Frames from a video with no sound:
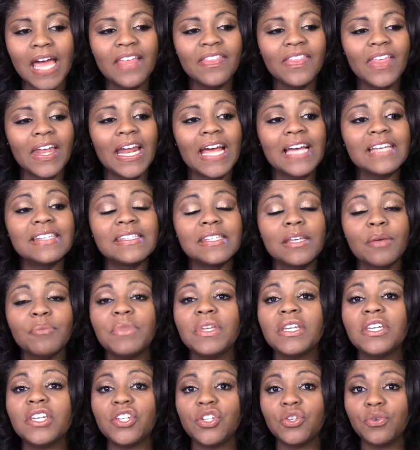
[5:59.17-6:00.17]
that has
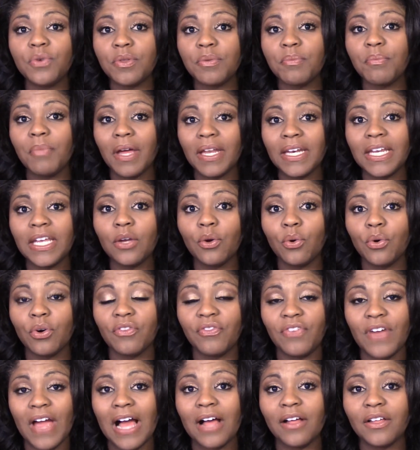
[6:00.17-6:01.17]
something to do with money or
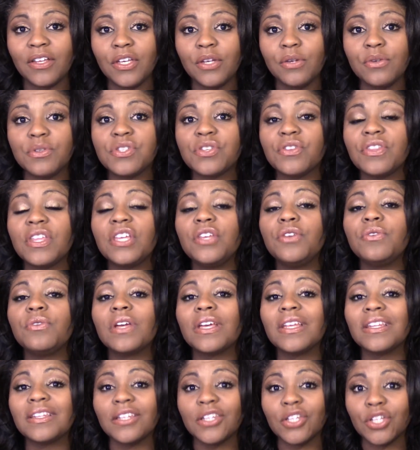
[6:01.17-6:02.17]
value so that you
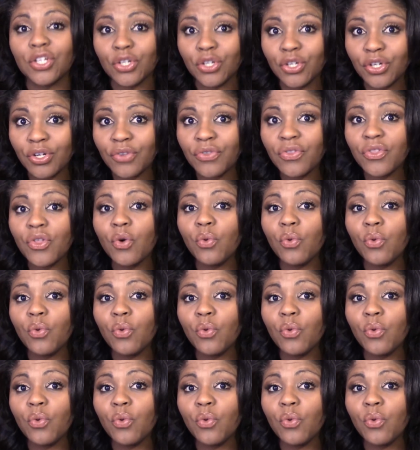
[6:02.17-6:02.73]
can learn the